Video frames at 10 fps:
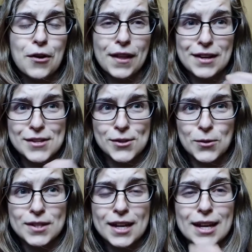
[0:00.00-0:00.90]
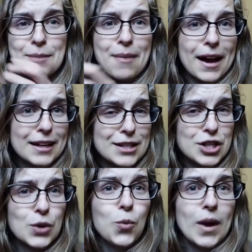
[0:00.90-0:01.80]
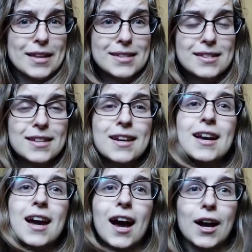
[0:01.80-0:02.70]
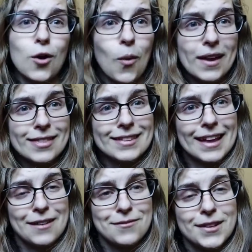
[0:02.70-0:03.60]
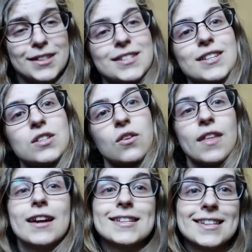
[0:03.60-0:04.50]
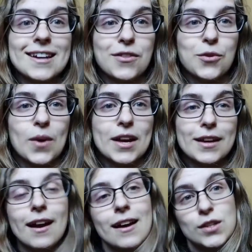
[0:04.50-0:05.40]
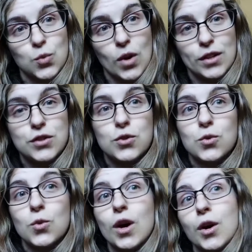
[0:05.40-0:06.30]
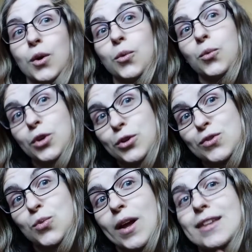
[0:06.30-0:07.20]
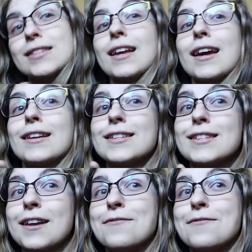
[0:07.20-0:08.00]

that associated packaging waste going in the landfills. So that is another way as well to reduce waste and save